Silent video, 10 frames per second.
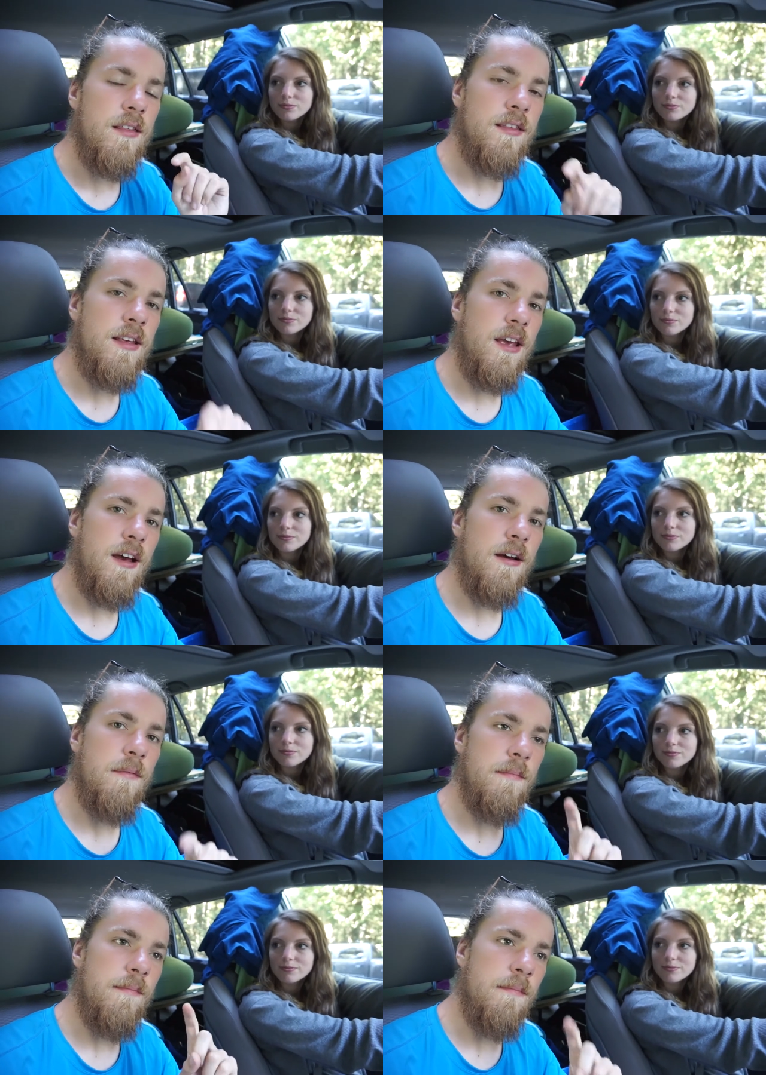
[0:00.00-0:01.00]
Speaker 1: the
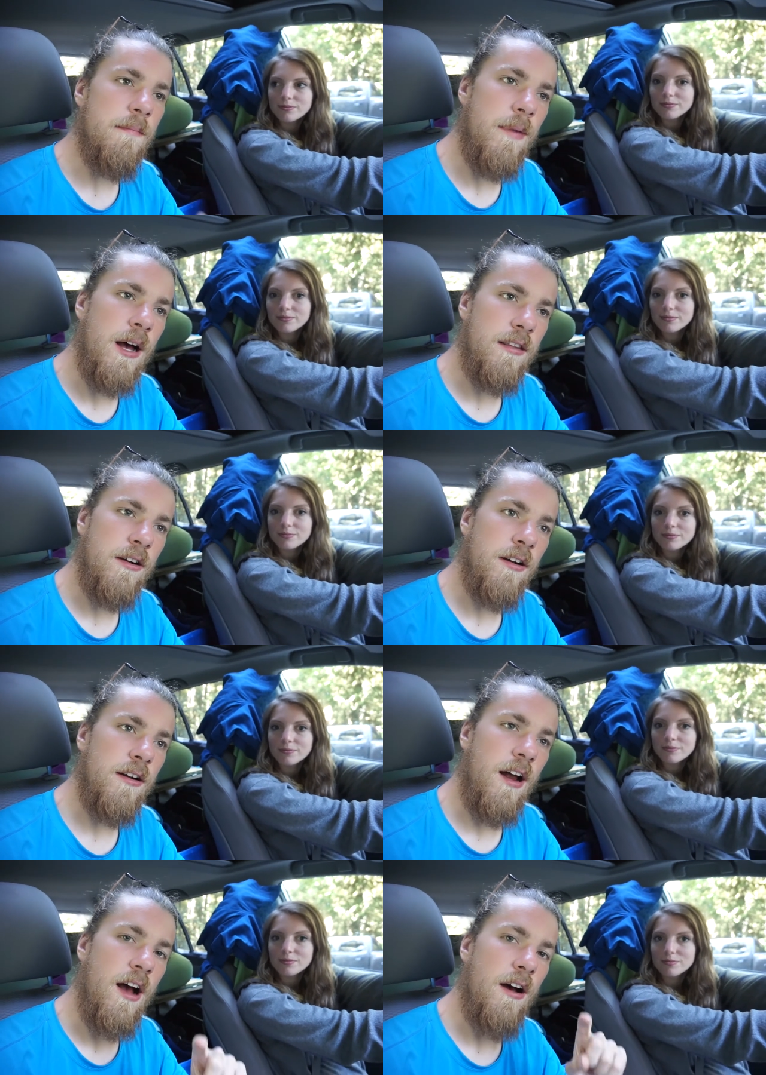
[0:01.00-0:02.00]

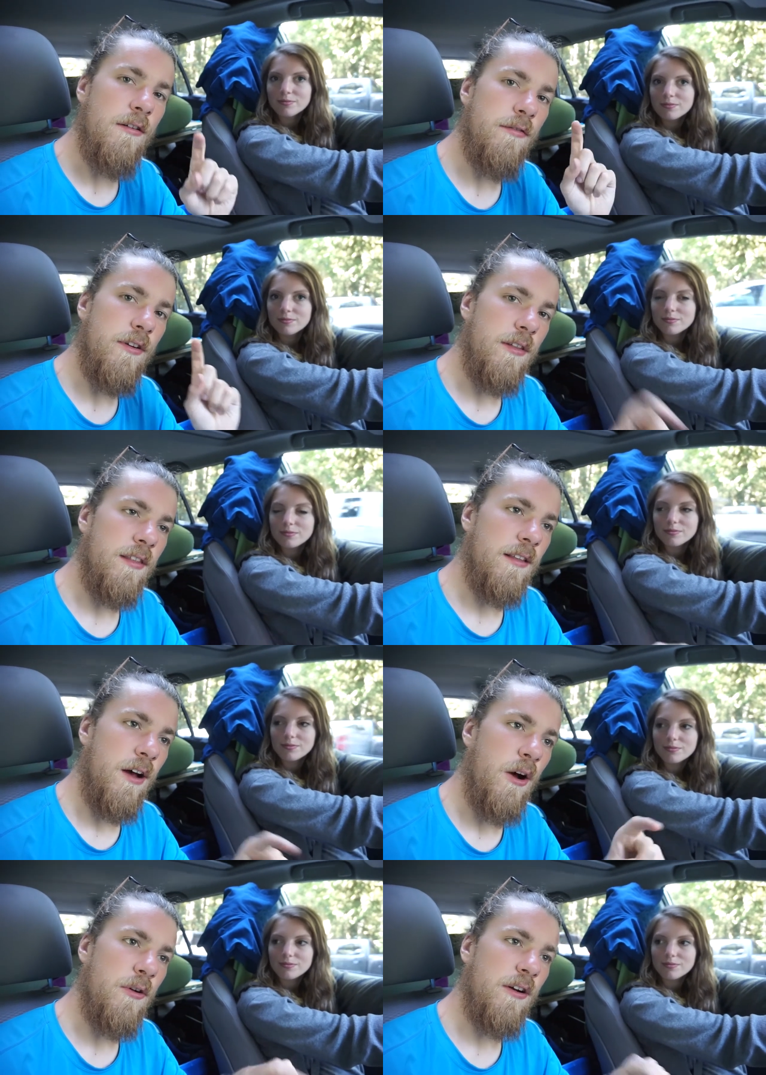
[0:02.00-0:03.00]
mother of
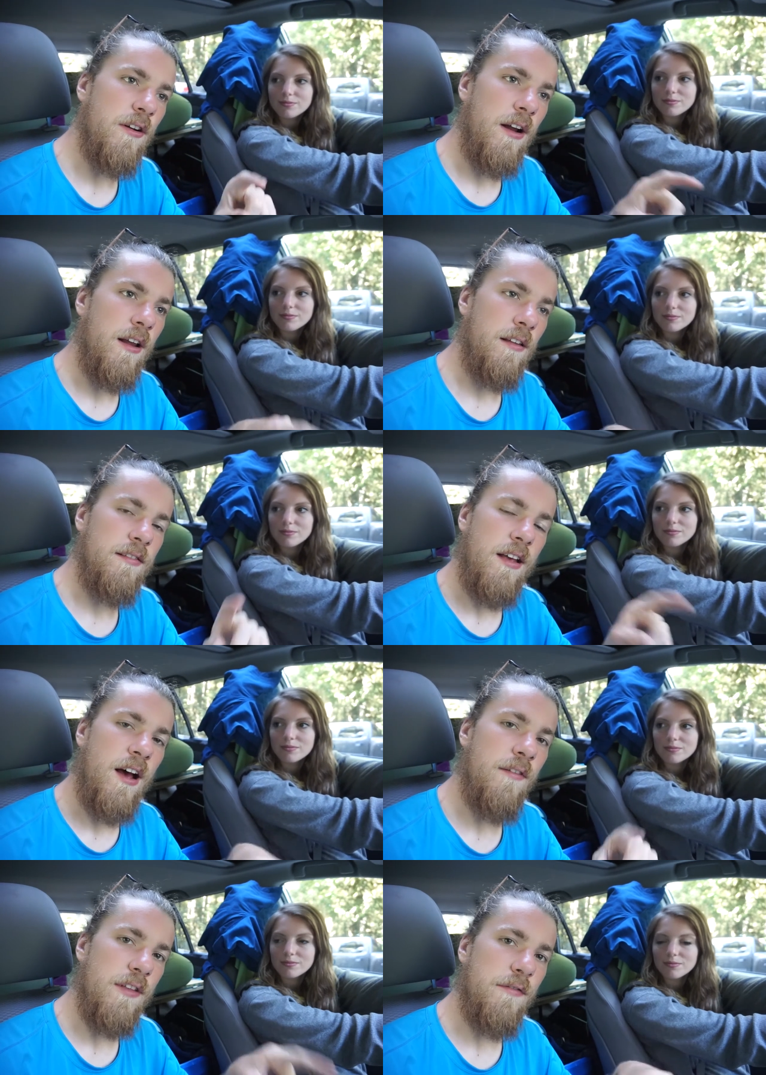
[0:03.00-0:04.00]
the owner
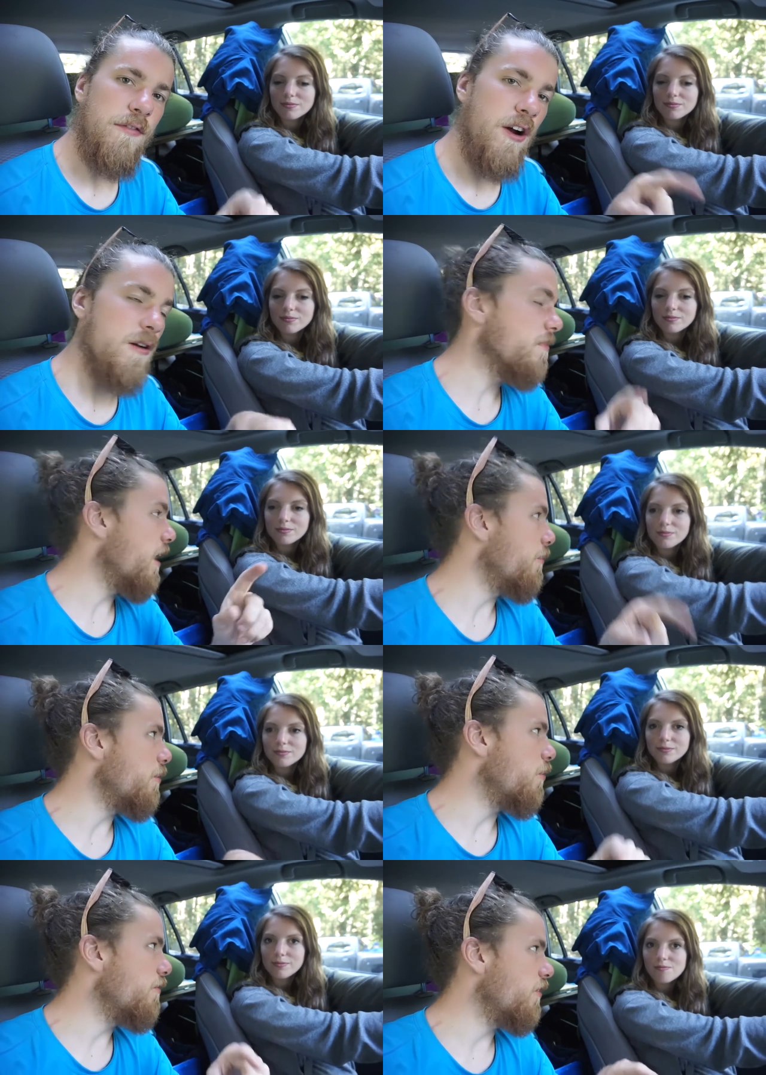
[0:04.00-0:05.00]
of the farm that
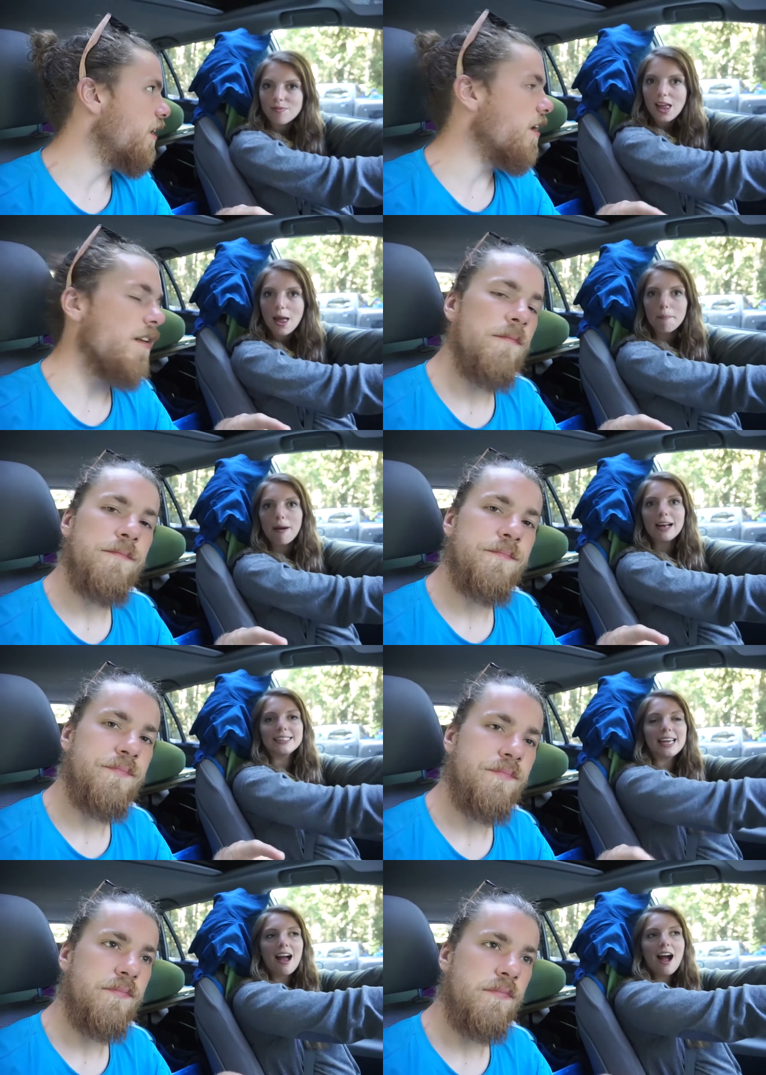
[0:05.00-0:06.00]
we woofed on. And
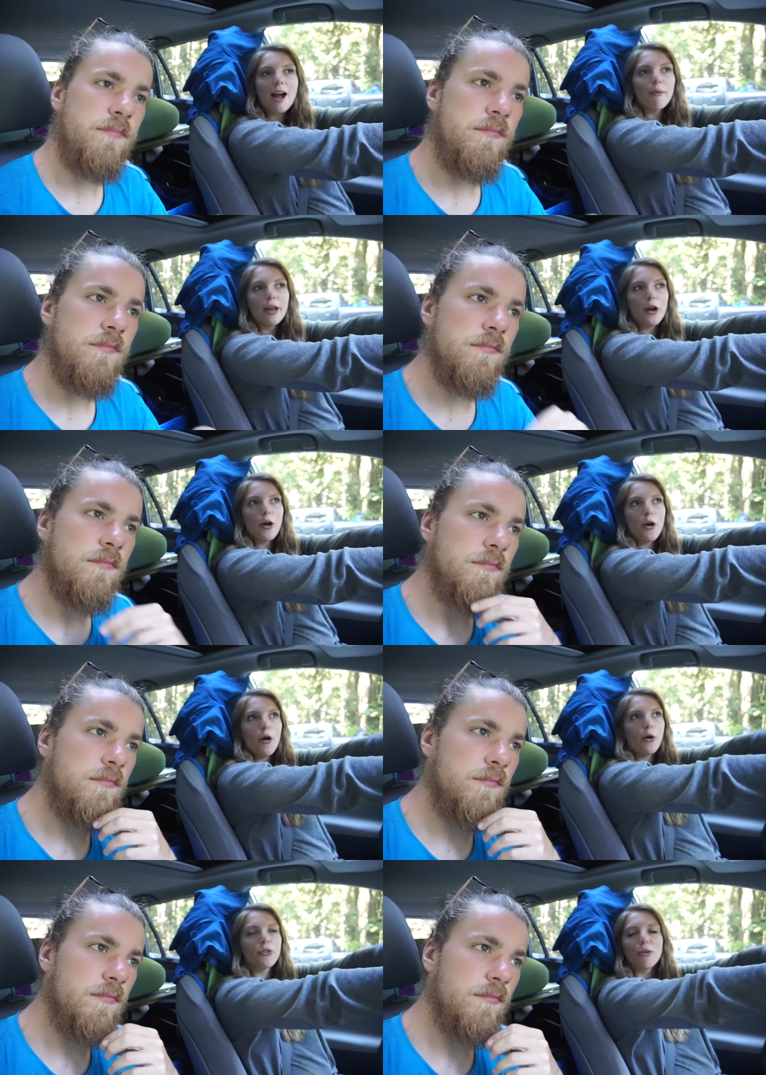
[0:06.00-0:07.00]
Speaker 2: by say hi, we
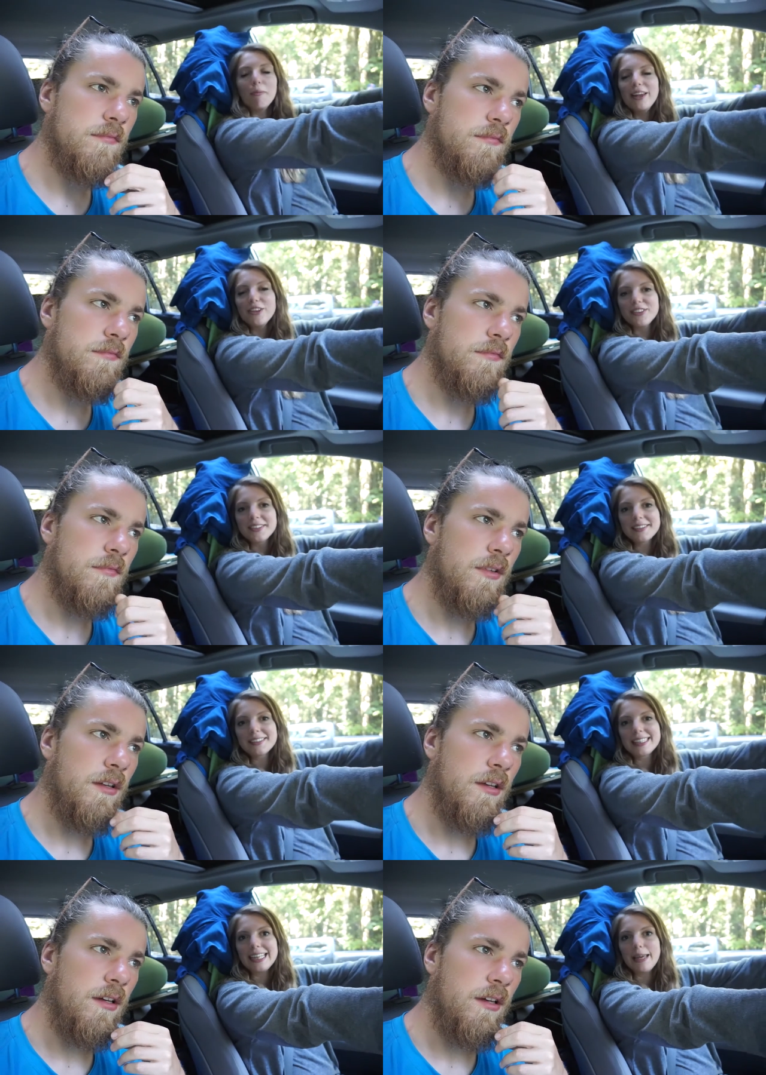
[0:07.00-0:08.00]
also me
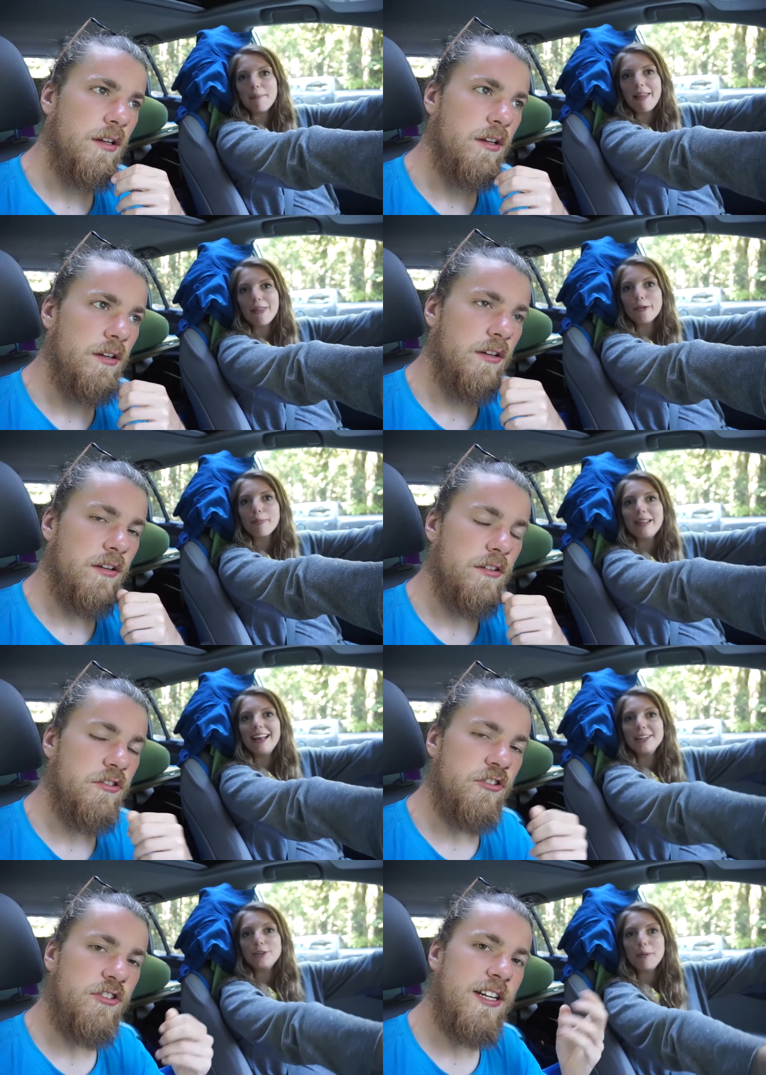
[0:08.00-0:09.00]
just sleep at their
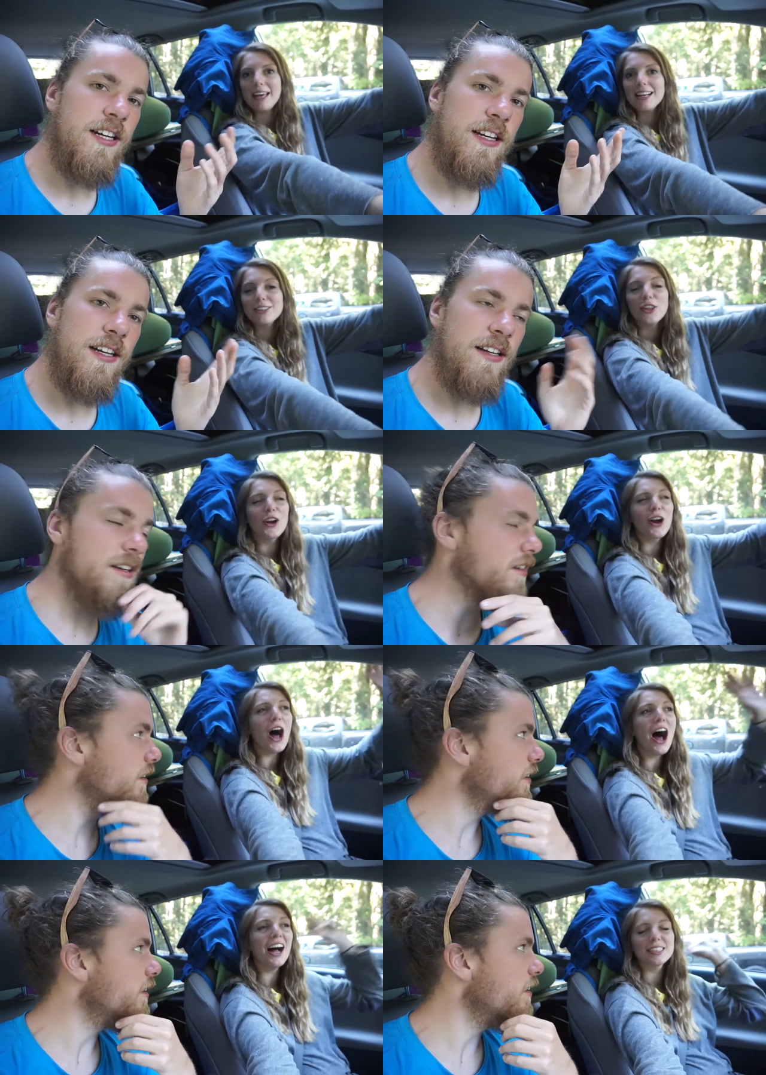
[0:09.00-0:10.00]
place she, because
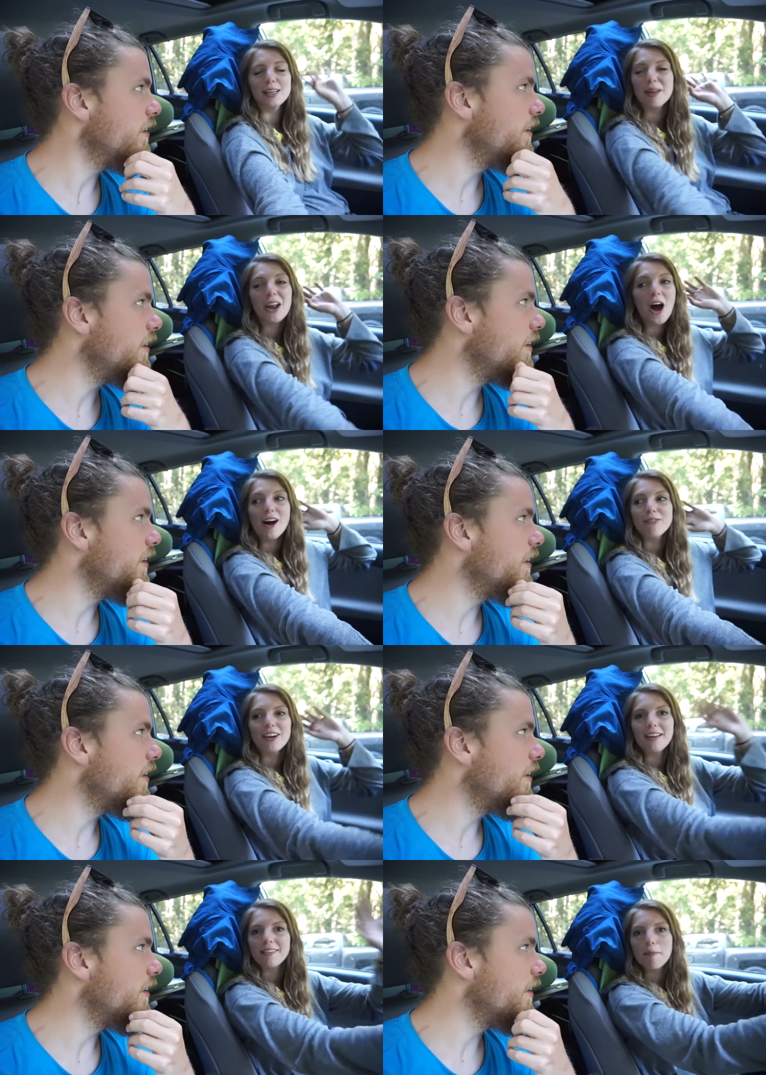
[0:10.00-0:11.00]
they're awesome and
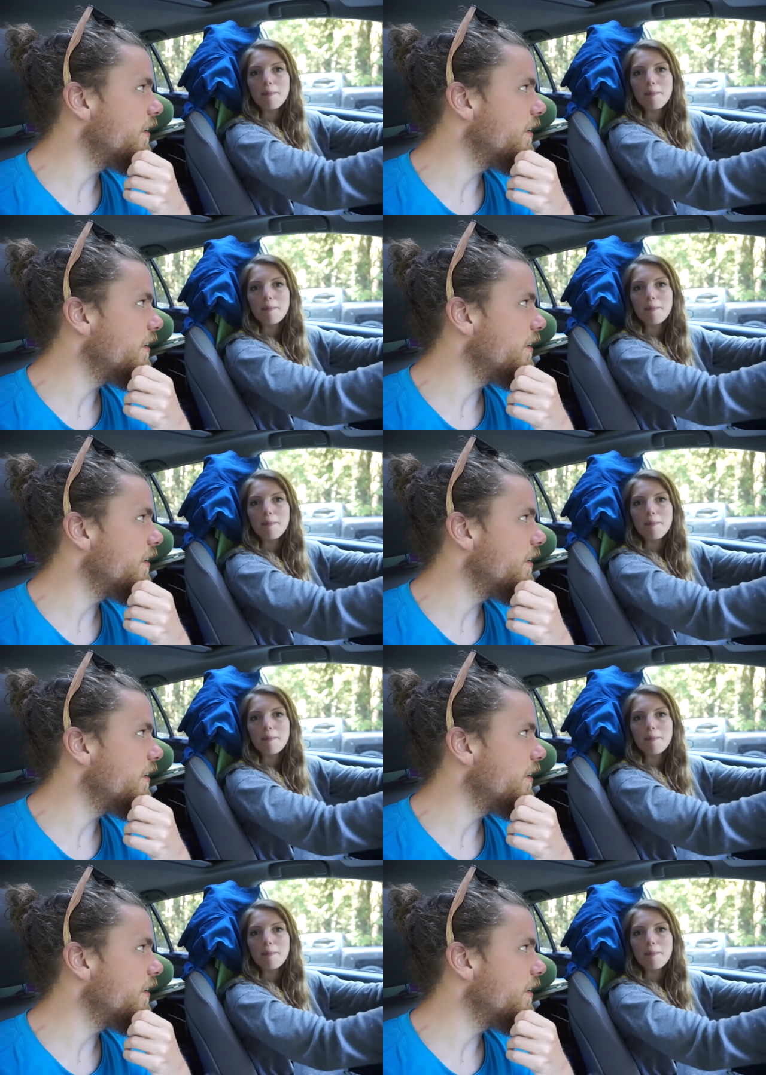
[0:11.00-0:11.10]
offered us a